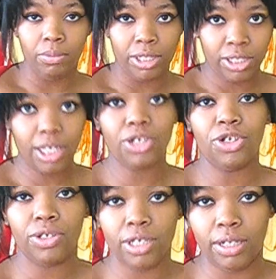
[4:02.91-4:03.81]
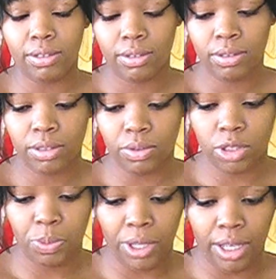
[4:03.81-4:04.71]
extensions in, so to
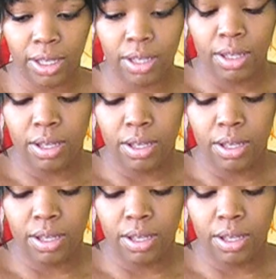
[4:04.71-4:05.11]
speak.